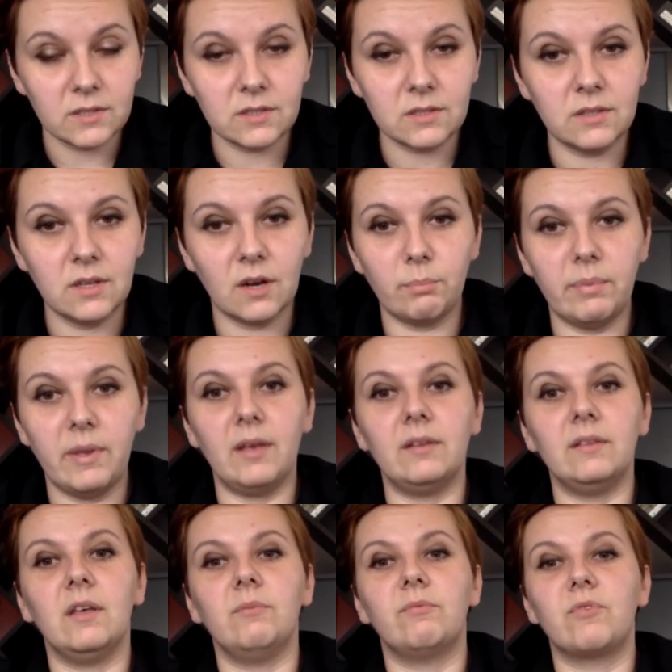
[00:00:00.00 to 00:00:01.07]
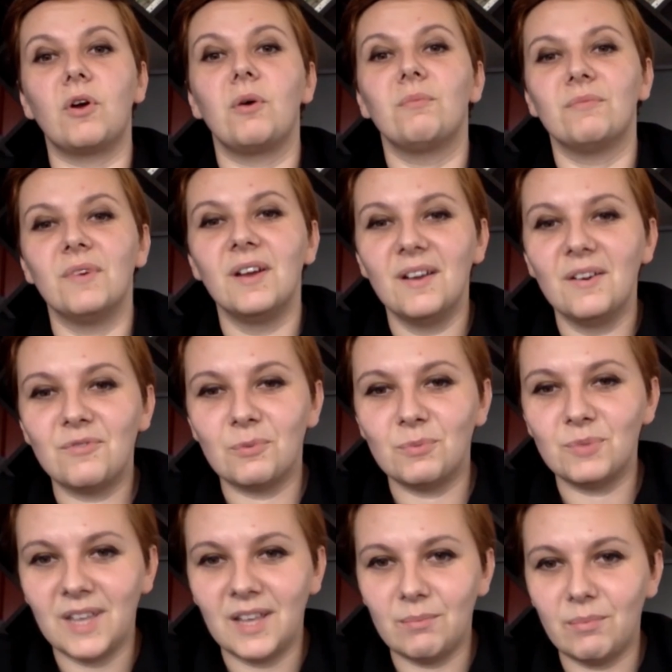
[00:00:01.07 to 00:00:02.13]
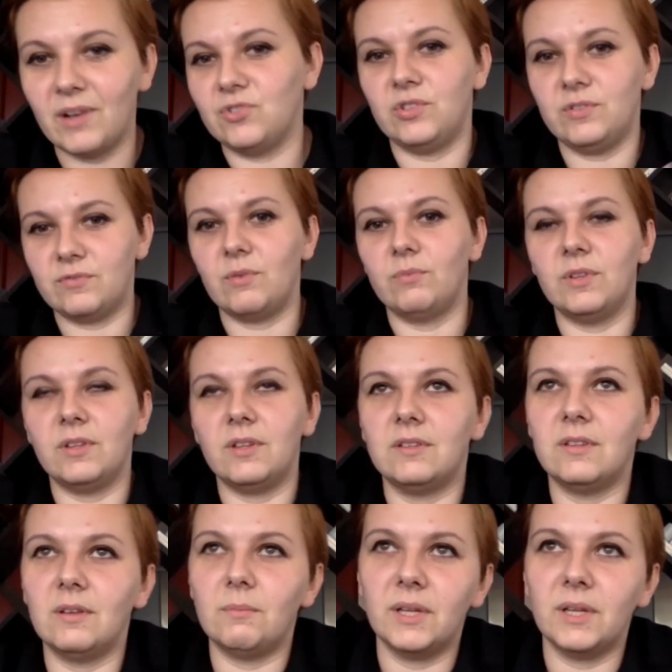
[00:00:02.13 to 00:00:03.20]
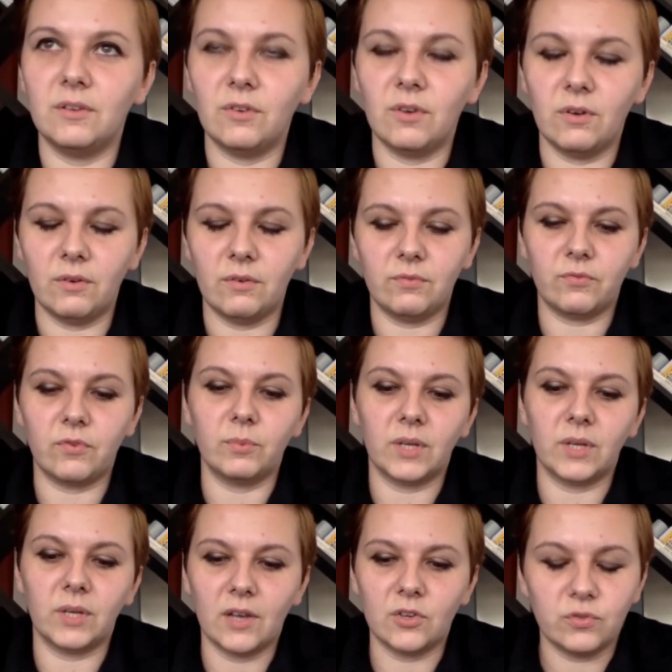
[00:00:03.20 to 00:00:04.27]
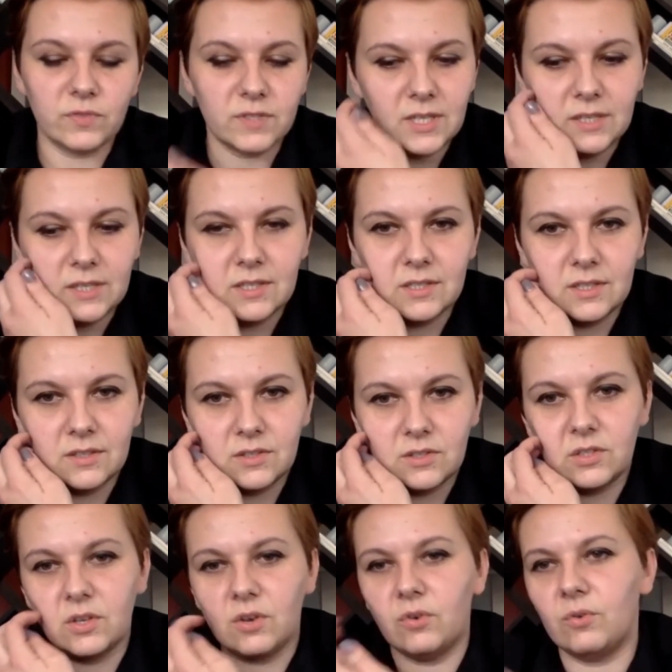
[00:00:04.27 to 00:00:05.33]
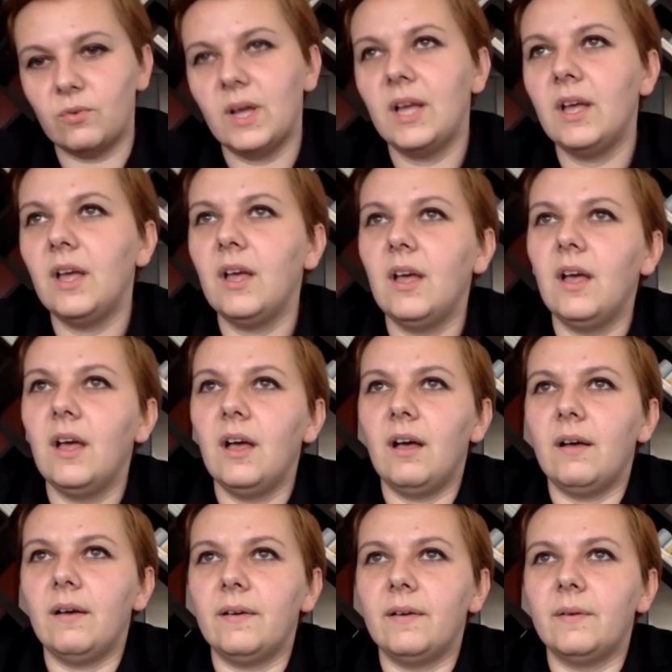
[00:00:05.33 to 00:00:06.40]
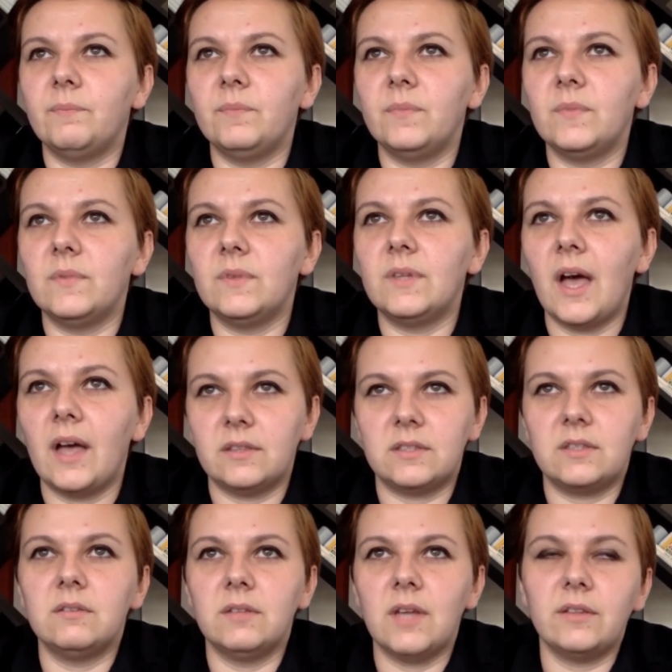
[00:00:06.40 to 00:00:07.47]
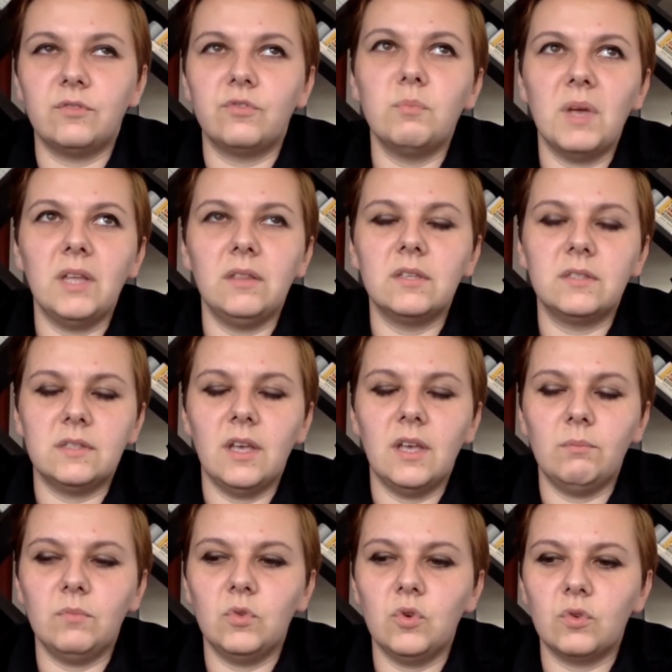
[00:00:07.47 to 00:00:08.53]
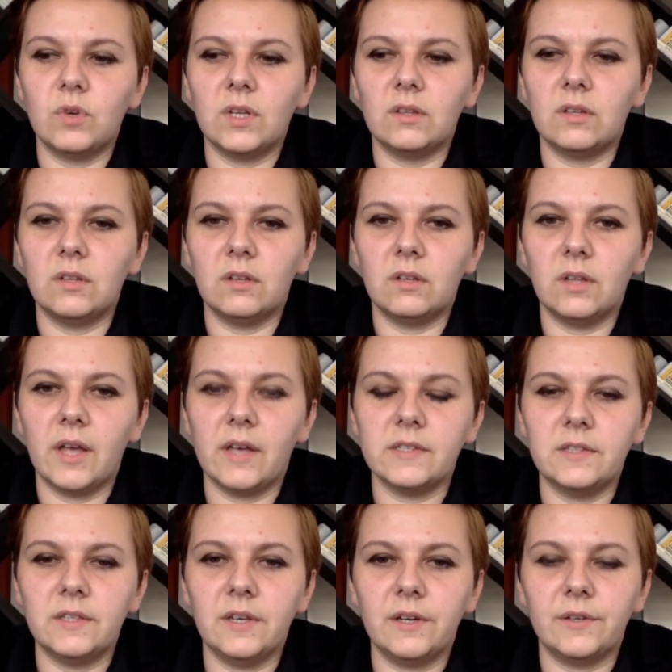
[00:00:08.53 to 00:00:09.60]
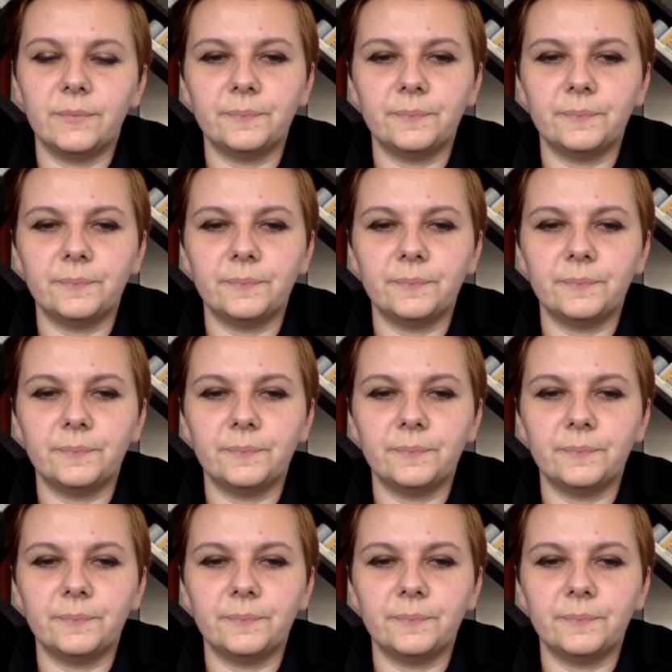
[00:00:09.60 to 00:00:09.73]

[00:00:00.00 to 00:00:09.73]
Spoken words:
They're paying them from state budgets, from the money, from the cash of citizens. So that remained the same during the last year.